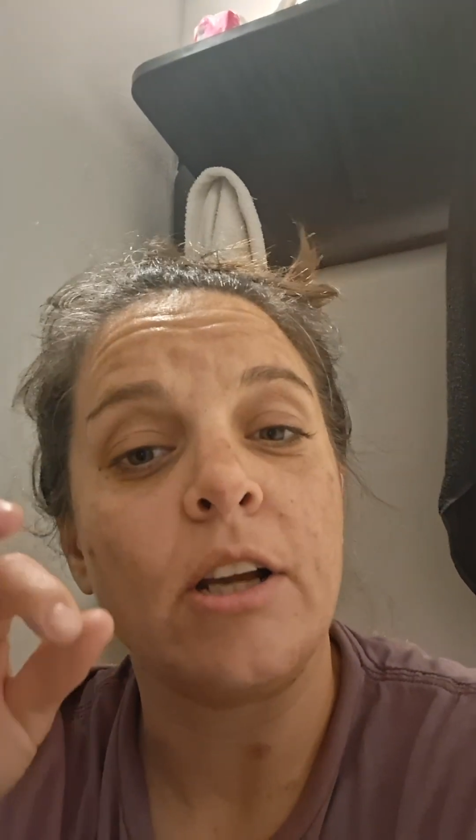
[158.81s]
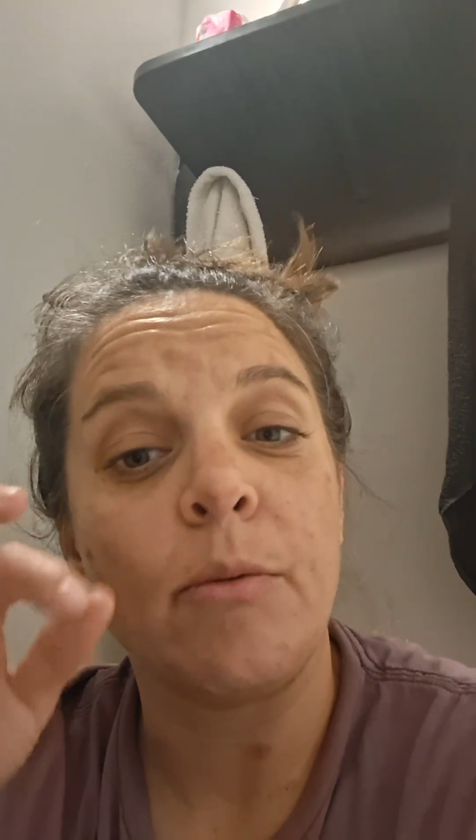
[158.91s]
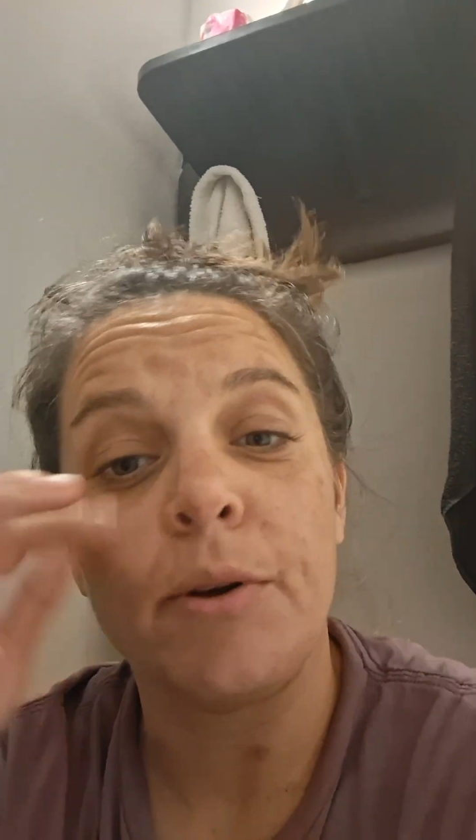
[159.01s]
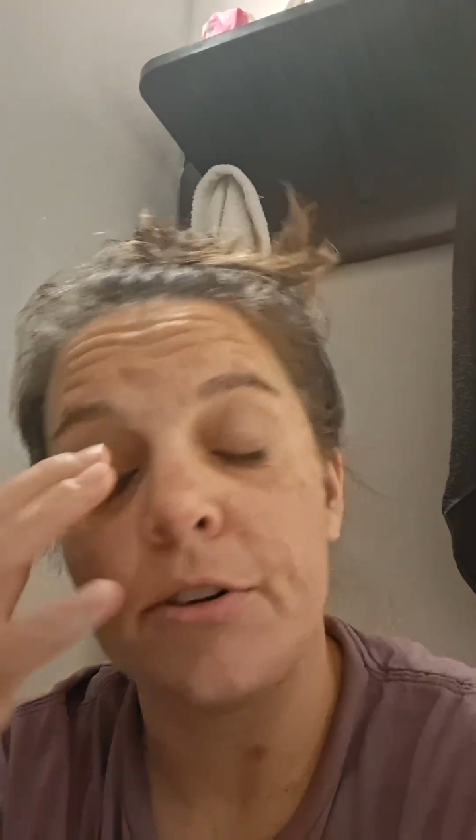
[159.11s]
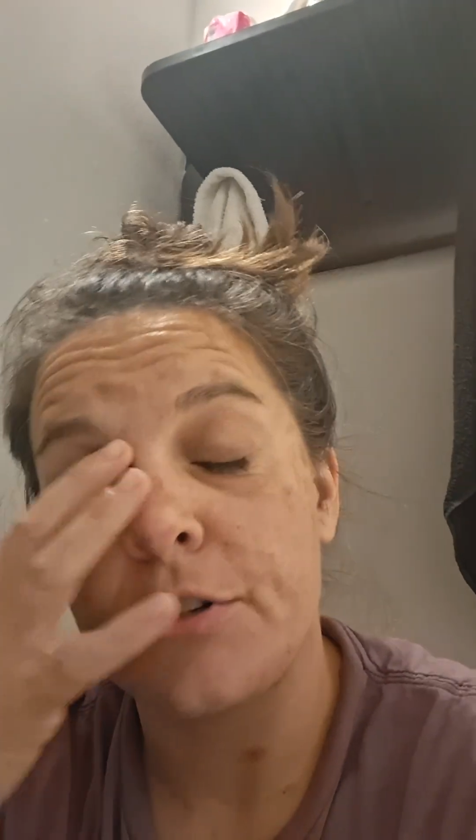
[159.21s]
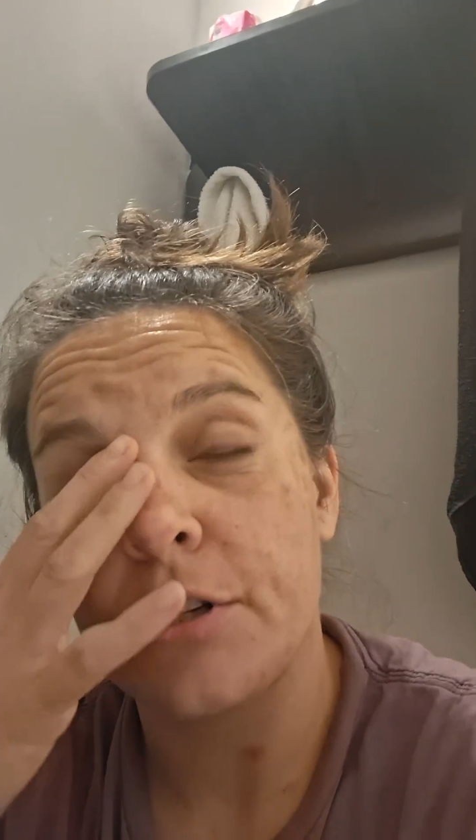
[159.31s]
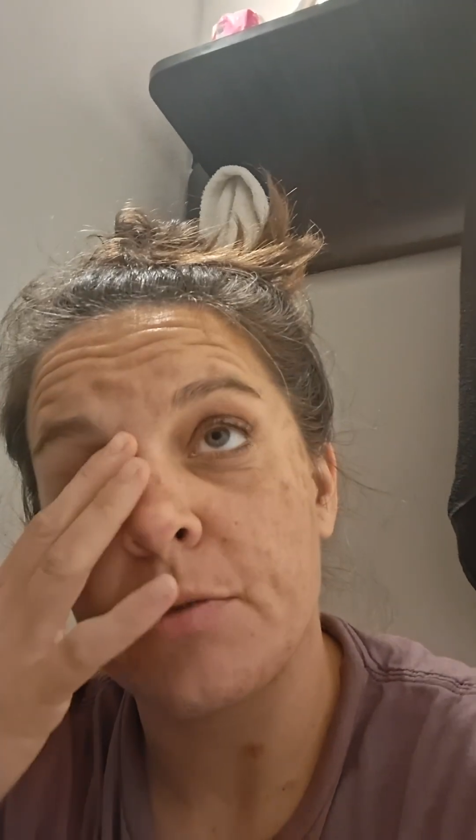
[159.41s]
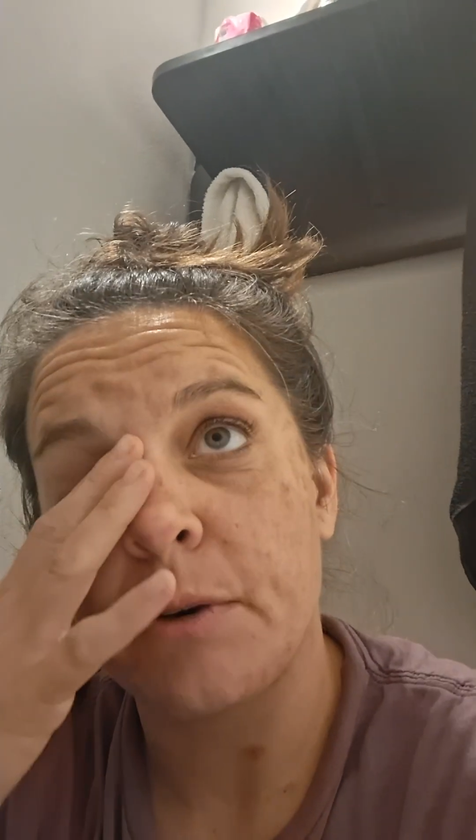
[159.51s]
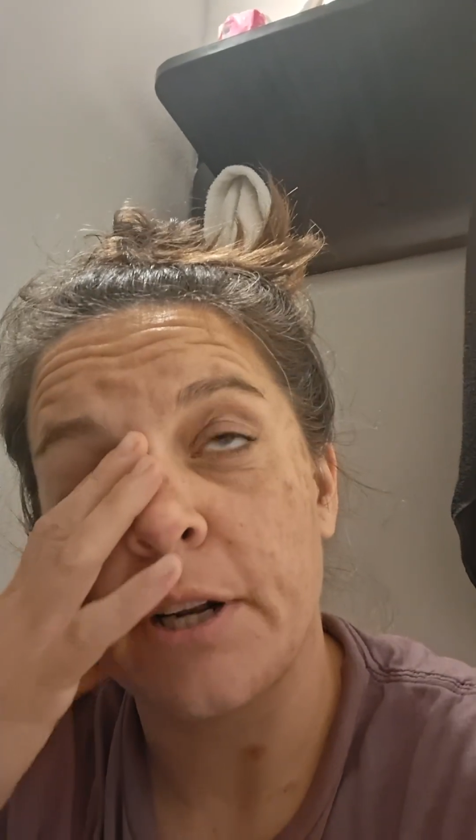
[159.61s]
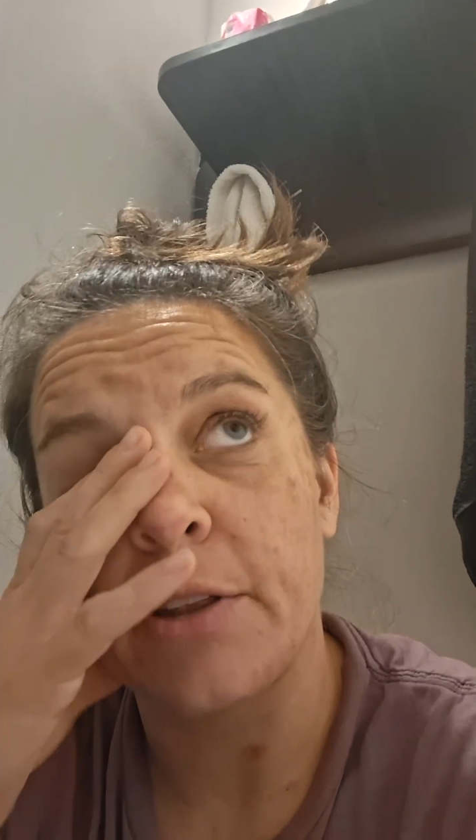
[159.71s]
and we were
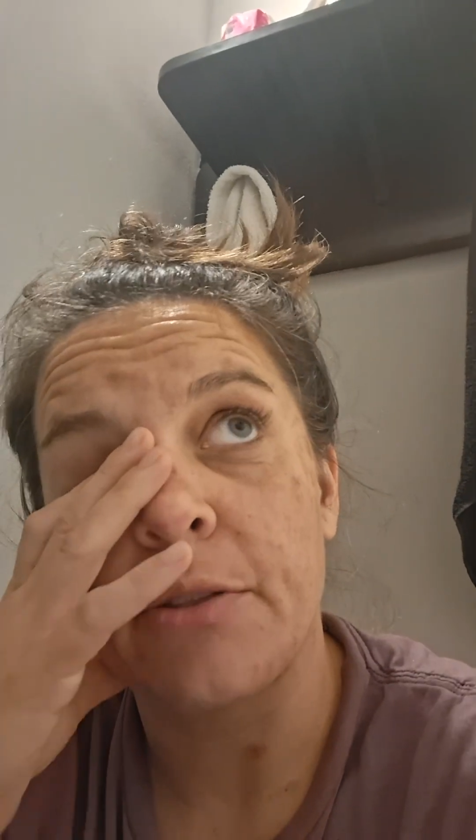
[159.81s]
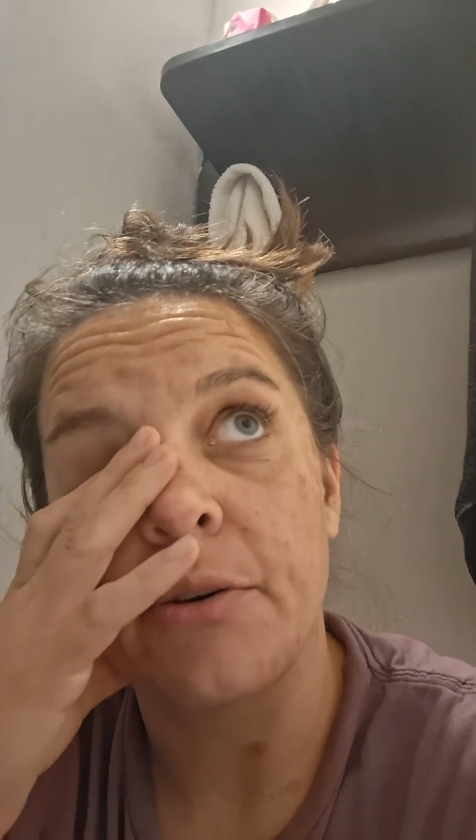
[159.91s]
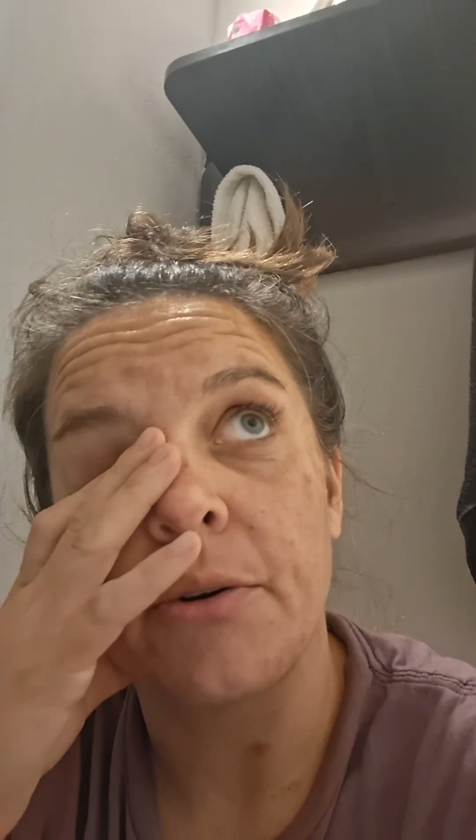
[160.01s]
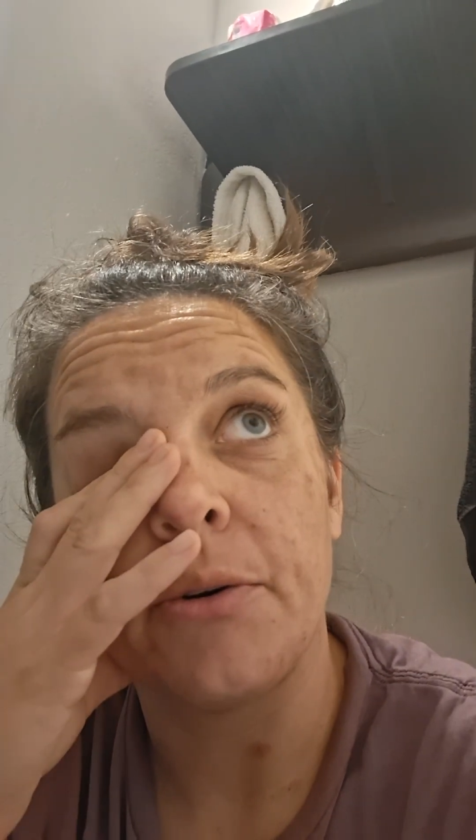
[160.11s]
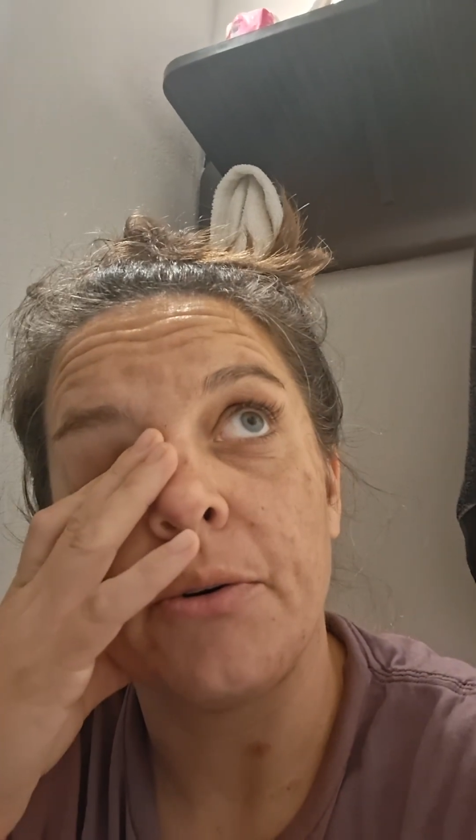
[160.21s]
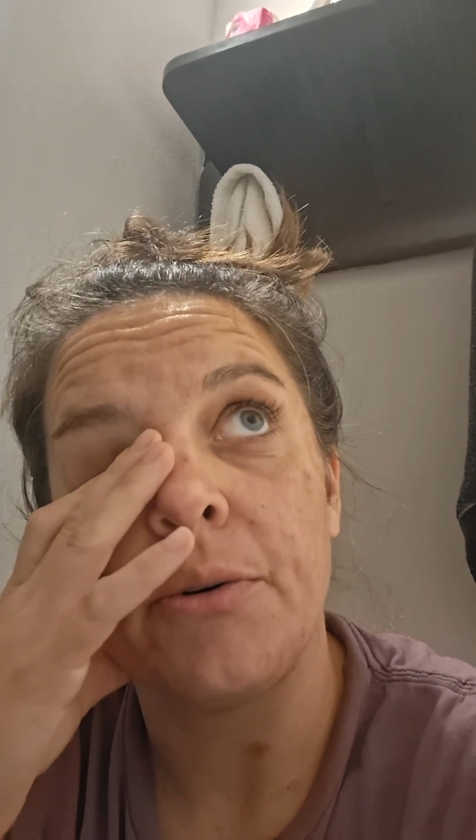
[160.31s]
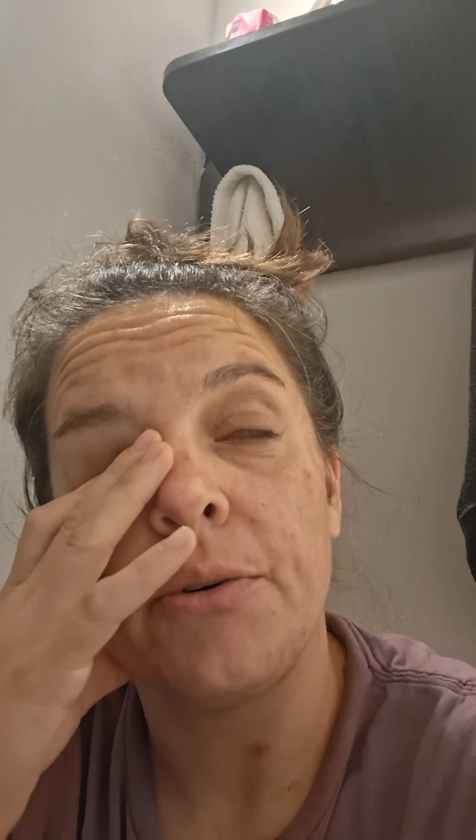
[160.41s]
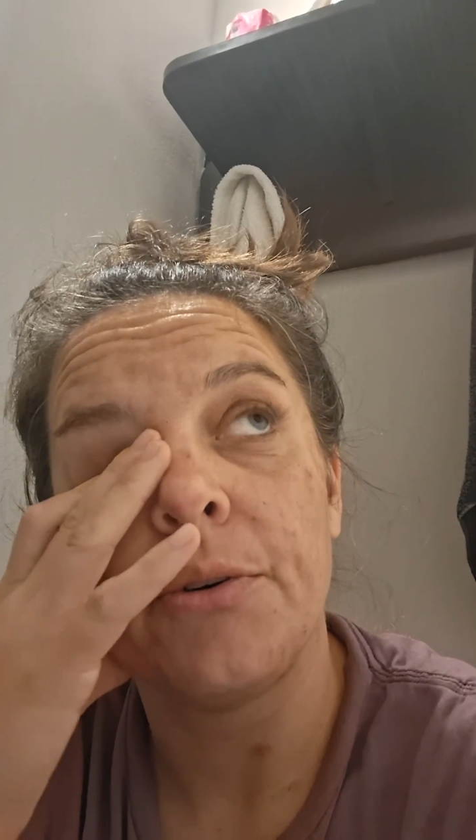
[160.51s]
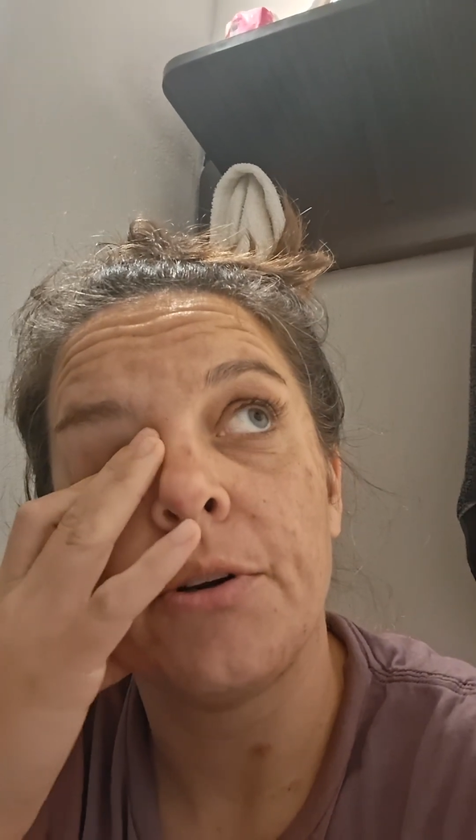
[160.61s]
just working through